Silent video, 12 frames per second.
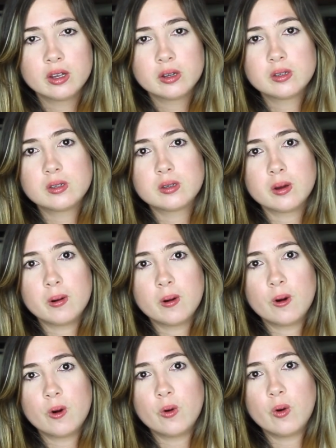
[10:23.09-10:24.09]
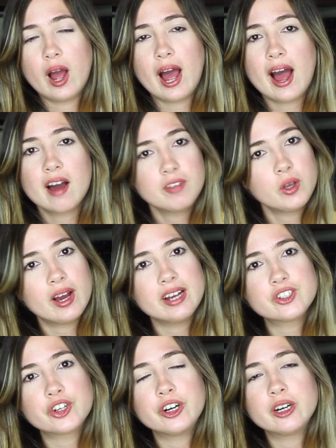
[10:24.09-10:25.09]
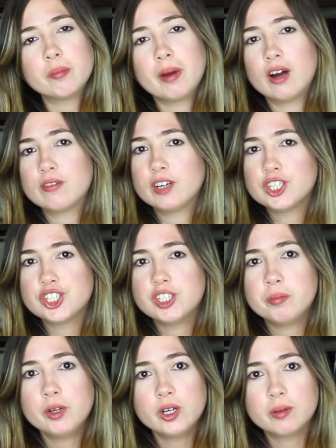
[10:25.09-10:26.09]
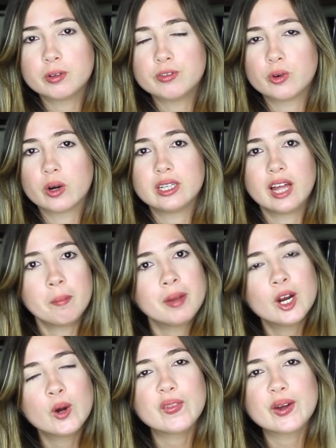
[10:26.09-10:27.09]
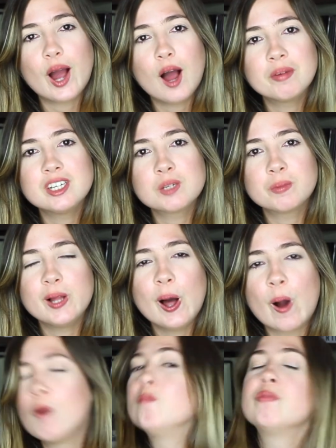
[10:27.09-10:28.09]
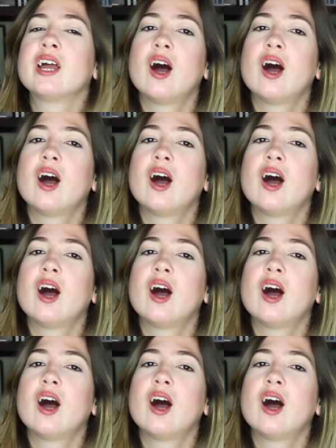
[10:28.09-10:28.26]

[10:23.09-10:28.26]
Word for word: So have you guys heard about Function of Beauty before? Let me know in the comments below.